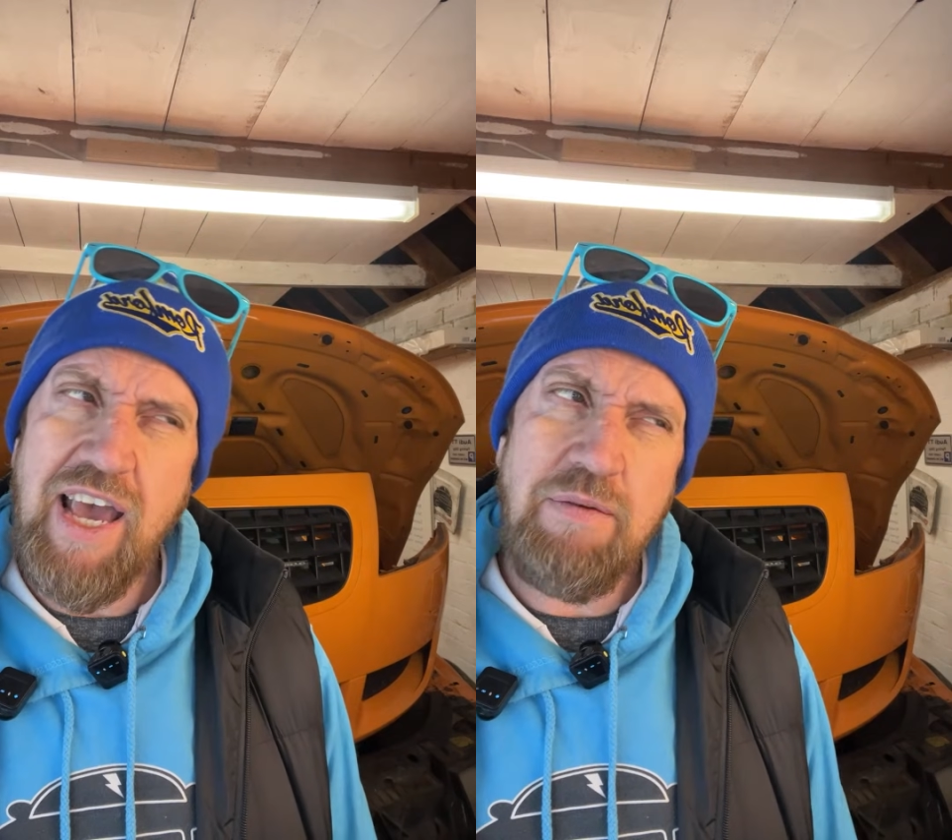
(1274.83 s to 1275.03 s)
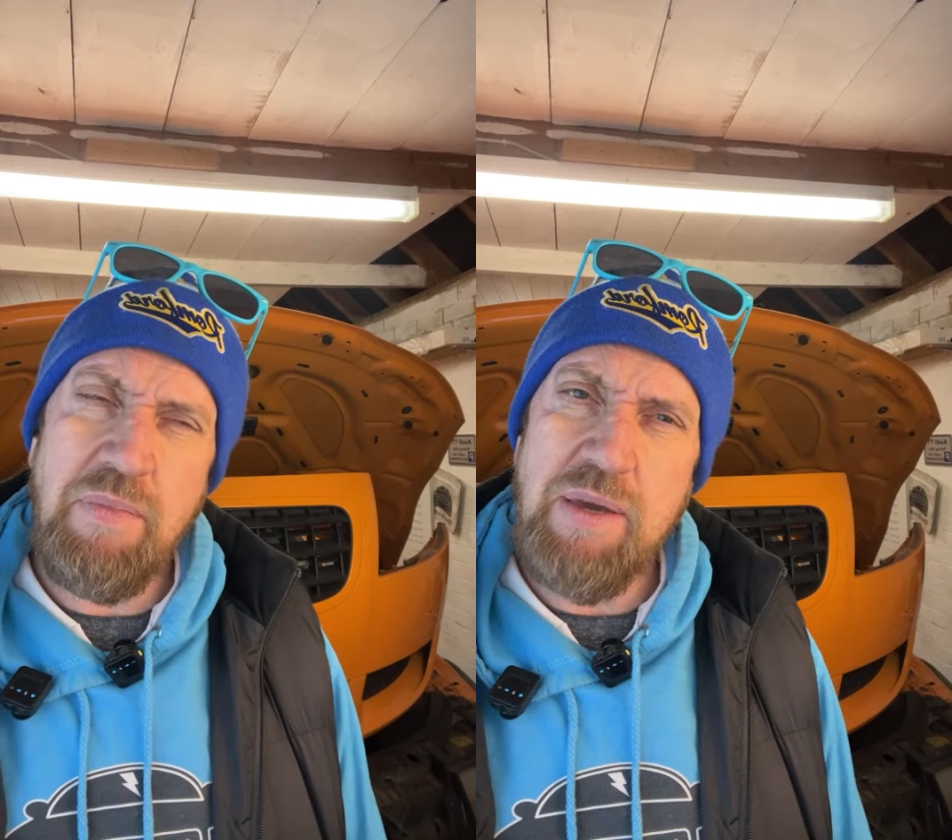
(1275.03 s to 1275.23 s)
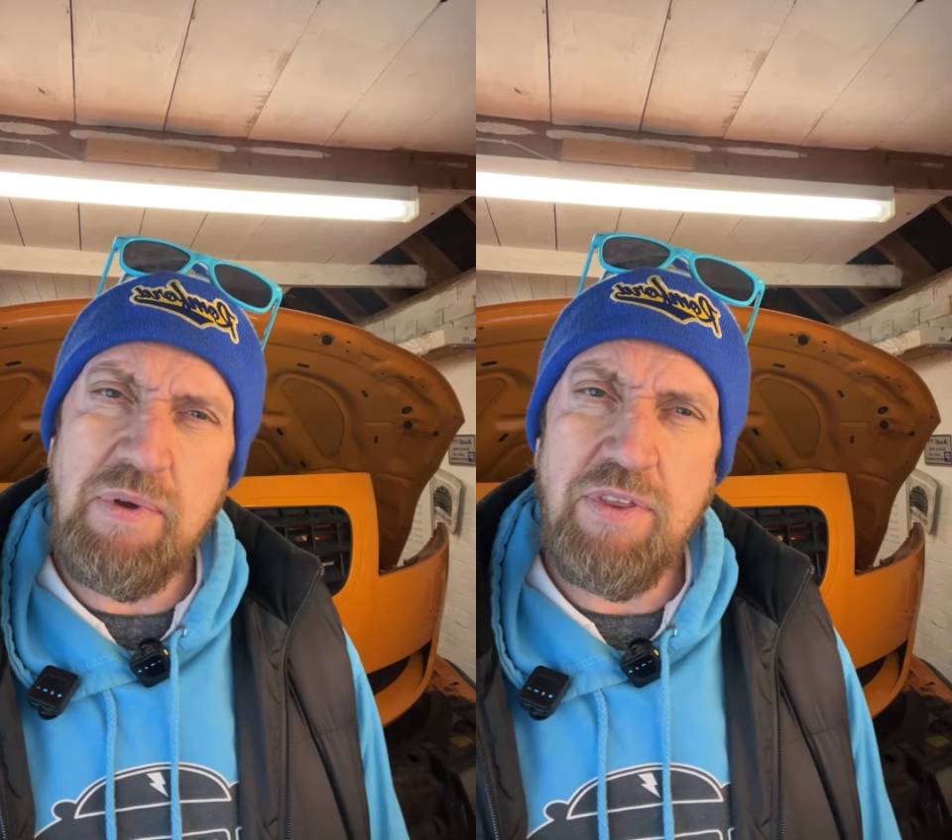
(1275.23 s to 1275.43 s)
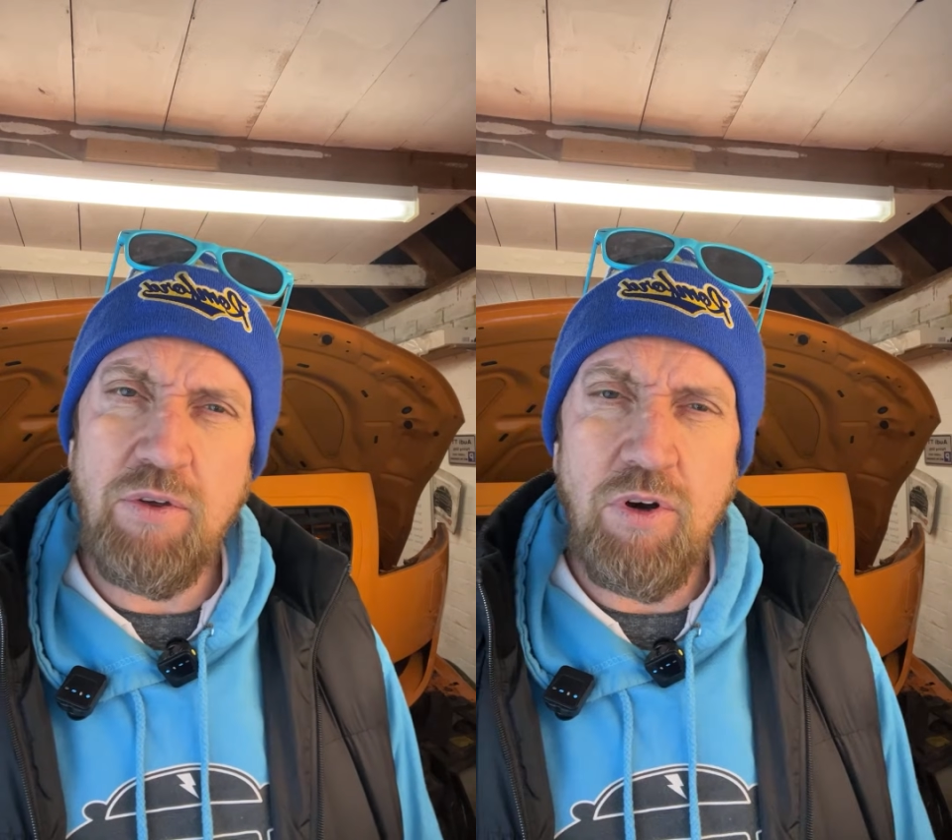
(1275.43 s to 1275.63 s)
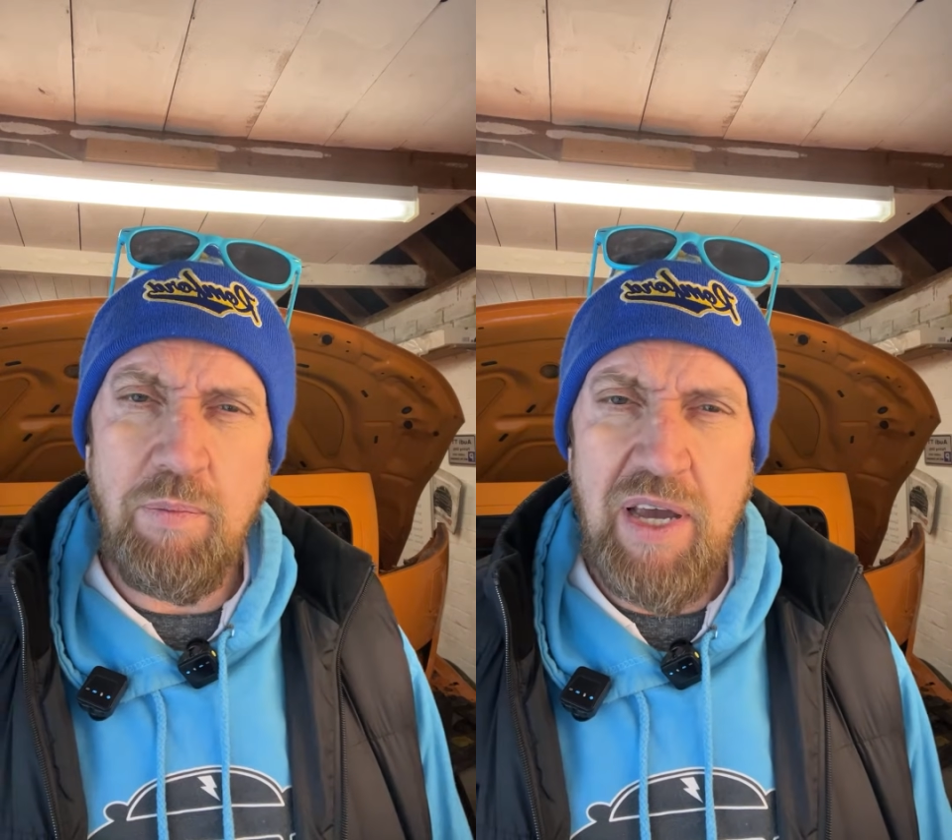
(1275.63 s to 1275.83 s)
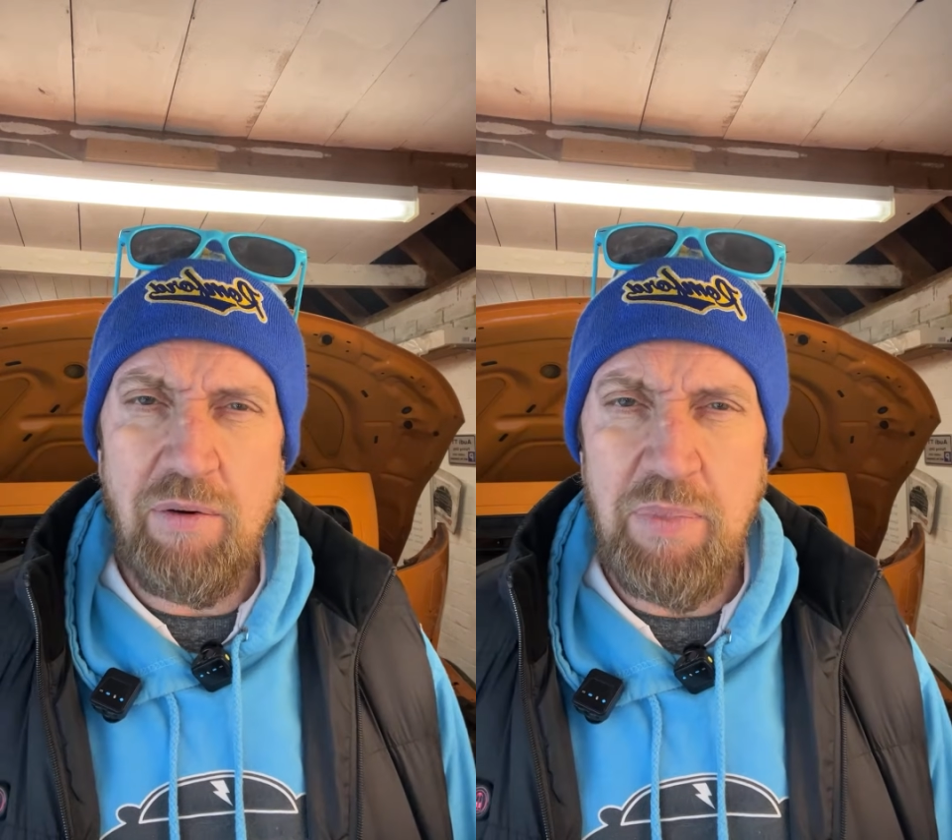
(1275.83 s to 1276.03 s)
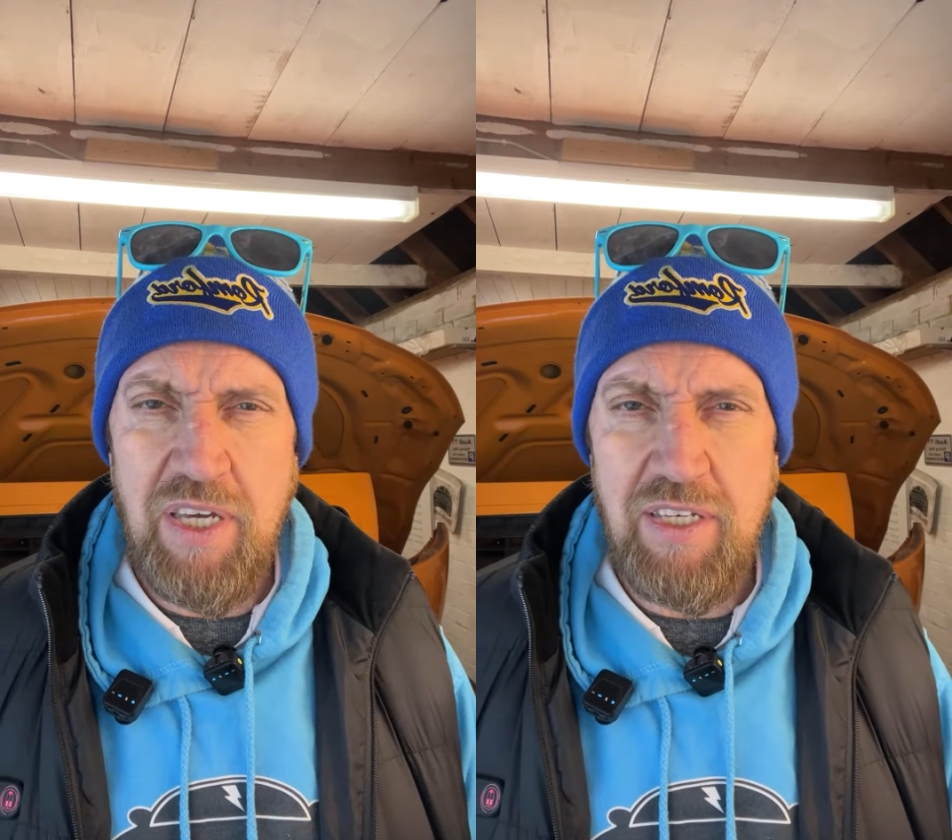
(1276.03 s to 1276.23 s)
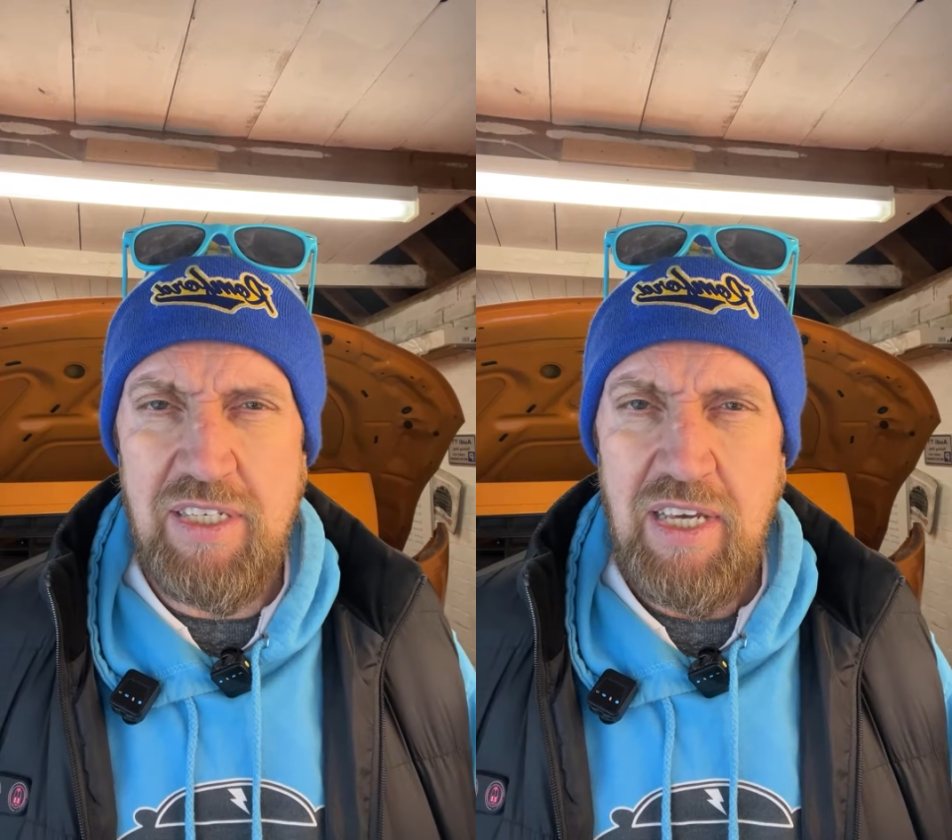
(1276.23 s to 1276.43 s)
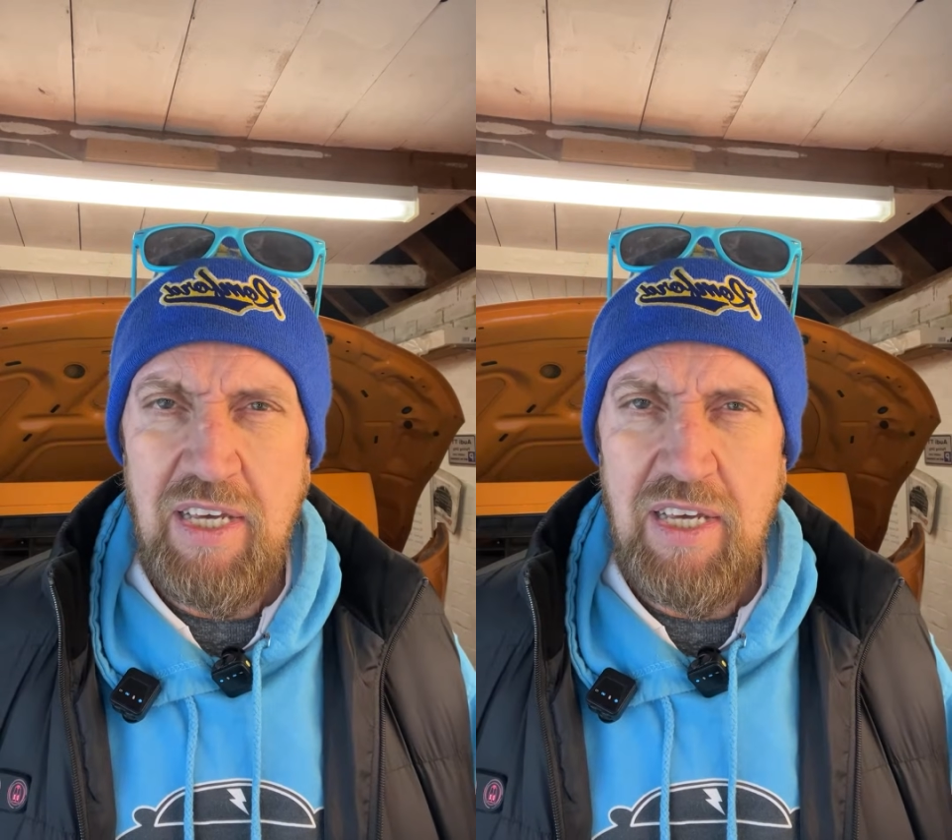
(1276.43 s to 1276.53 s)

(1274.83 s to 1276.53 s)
hadn't maybe thought about, because